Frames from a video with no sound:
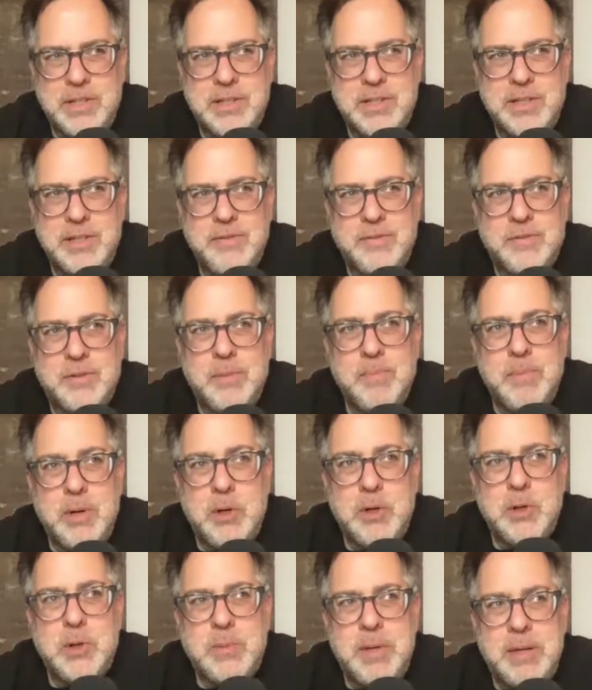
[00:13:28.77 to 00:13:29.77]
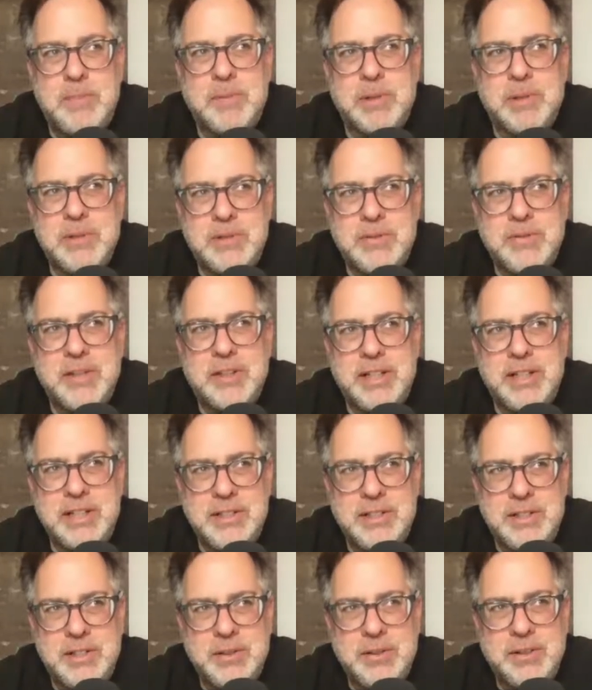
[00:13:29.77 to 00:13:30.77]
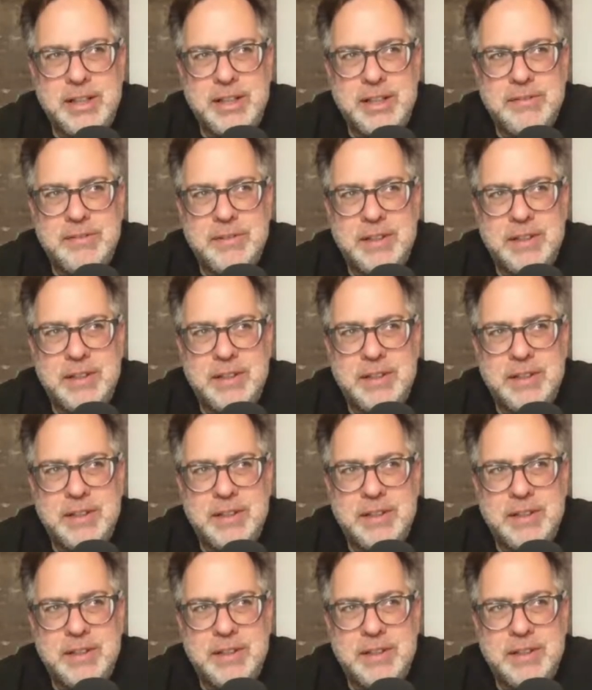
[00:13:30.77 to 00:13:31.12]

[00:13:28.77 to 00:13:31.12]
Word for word: for most people, it was very intuitive.